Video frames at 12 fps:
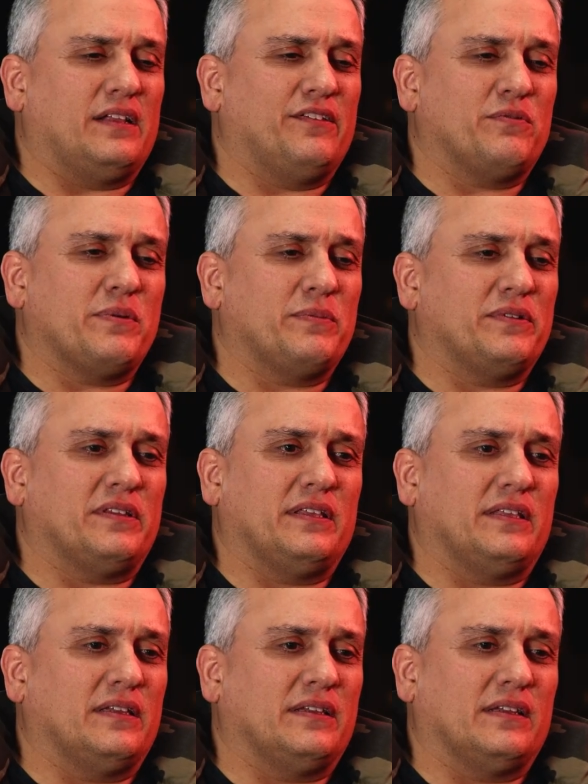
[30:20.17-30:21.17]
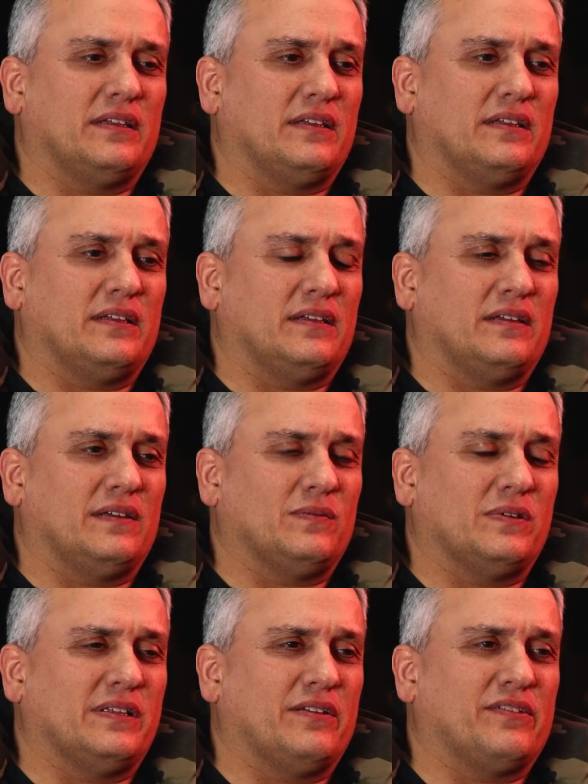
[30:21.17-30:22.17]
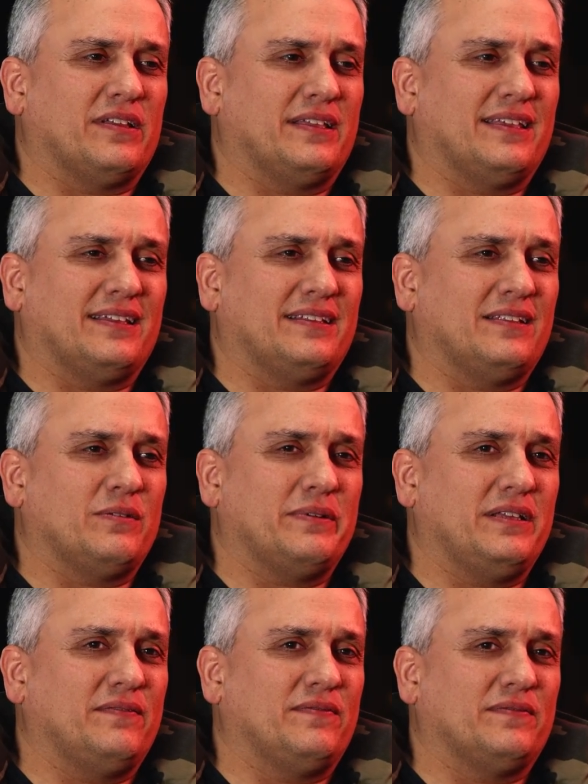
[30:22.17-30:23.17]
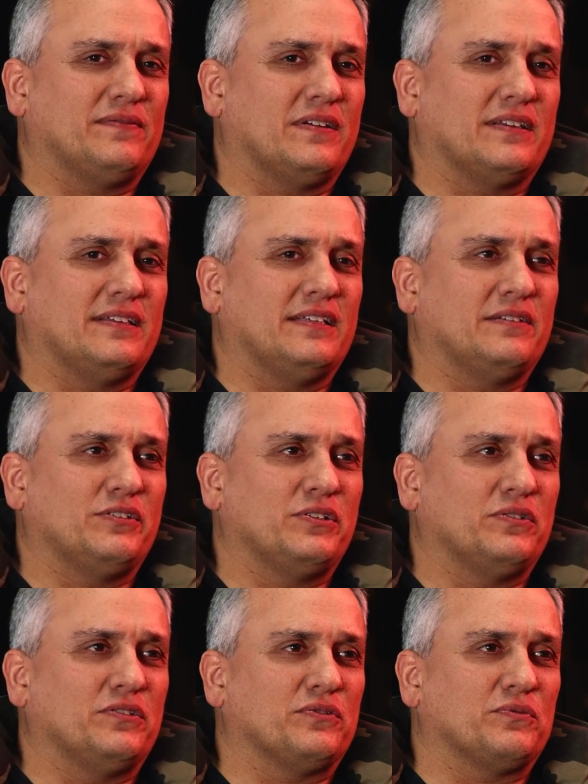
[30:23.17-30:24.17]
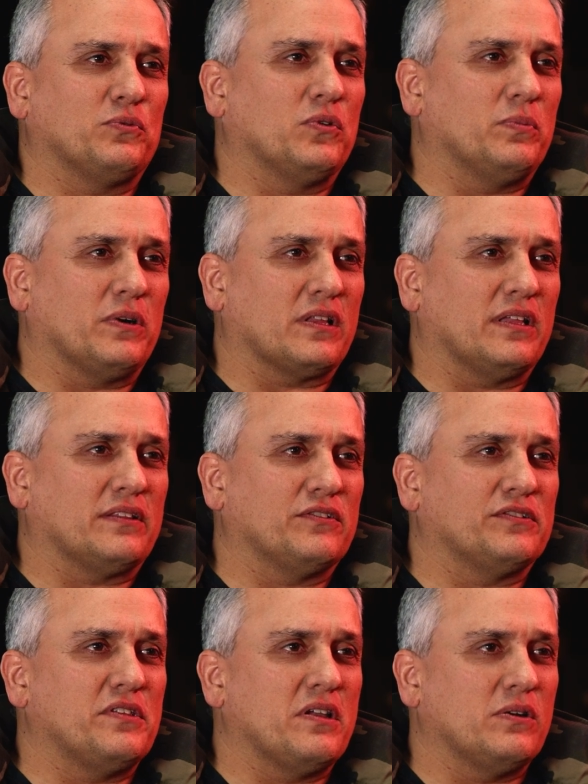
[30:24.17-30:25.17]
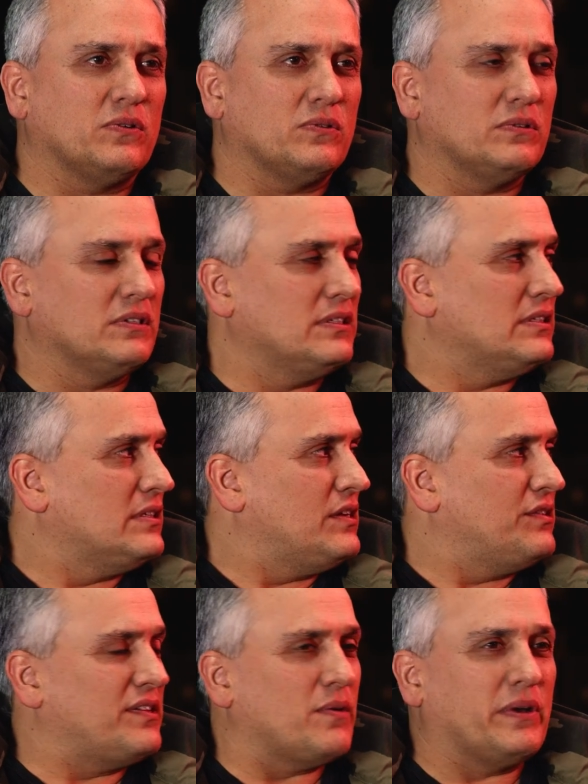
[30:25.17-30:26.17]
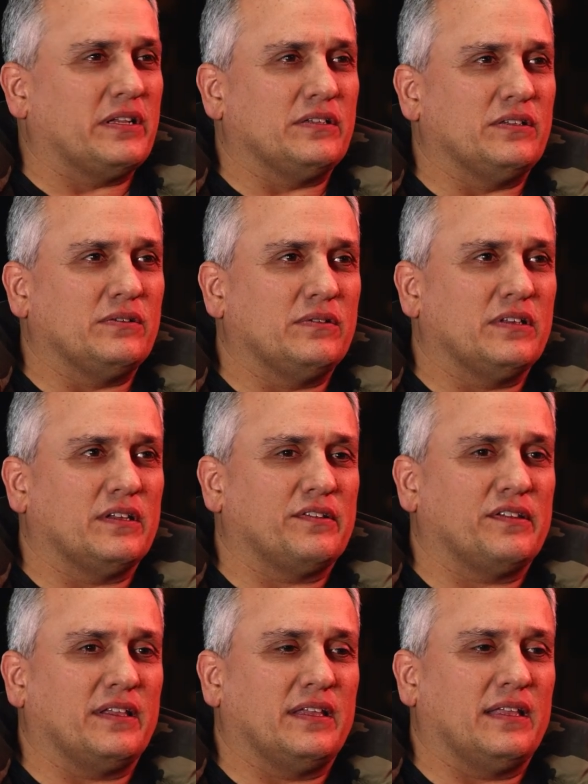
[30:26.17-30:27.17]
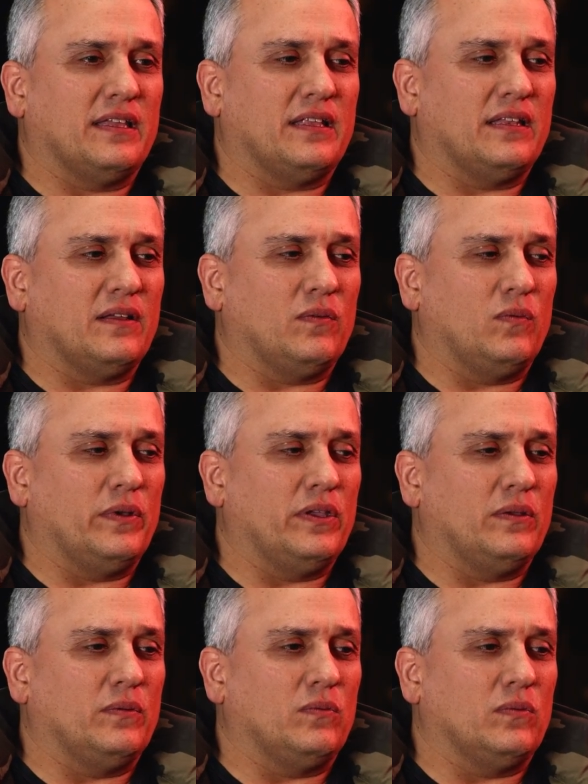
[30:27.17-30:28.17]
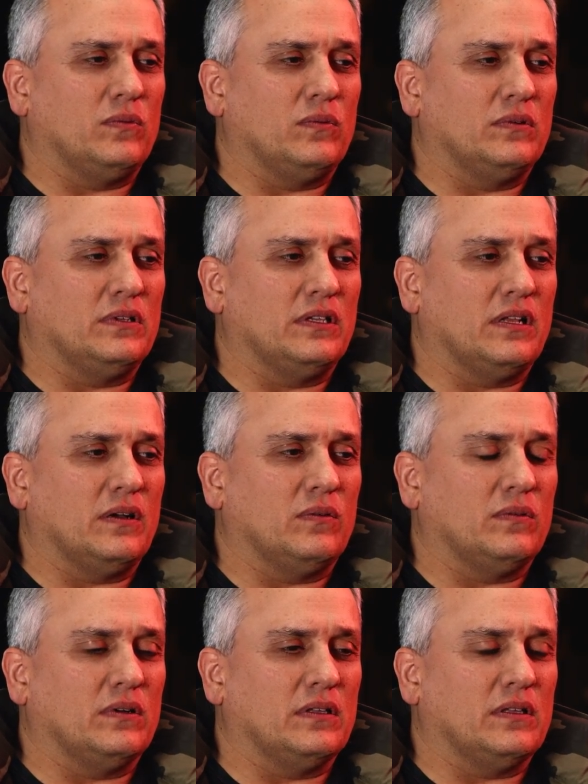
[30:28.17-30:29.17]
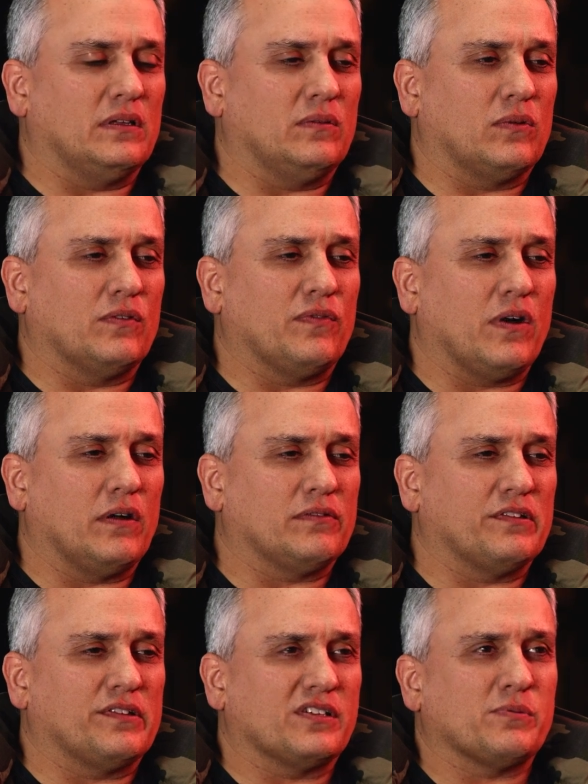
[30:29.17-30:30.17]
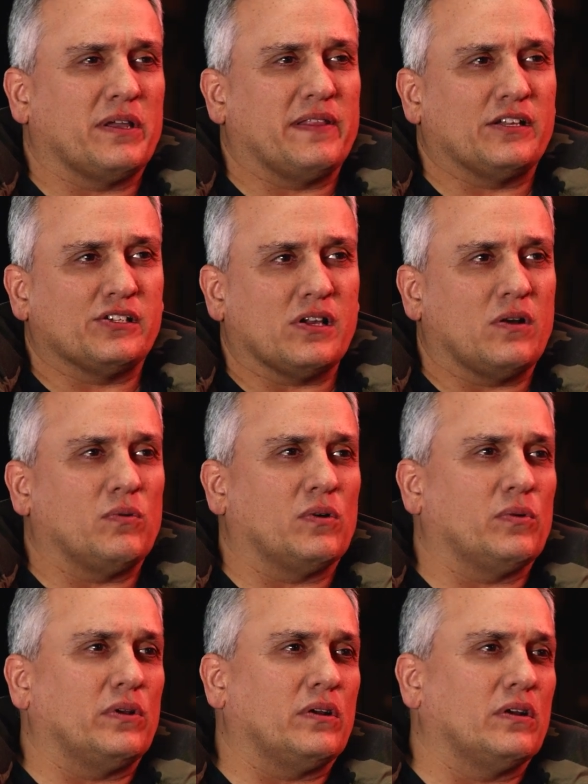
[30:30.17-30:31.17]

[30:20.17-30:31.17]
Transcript: I just remember thinking one day I was like, yeah, nobody fucking gives you this rule book. Like, there's no mm. set way to do this, and we, you know, uh, were involved in such a way on that show where we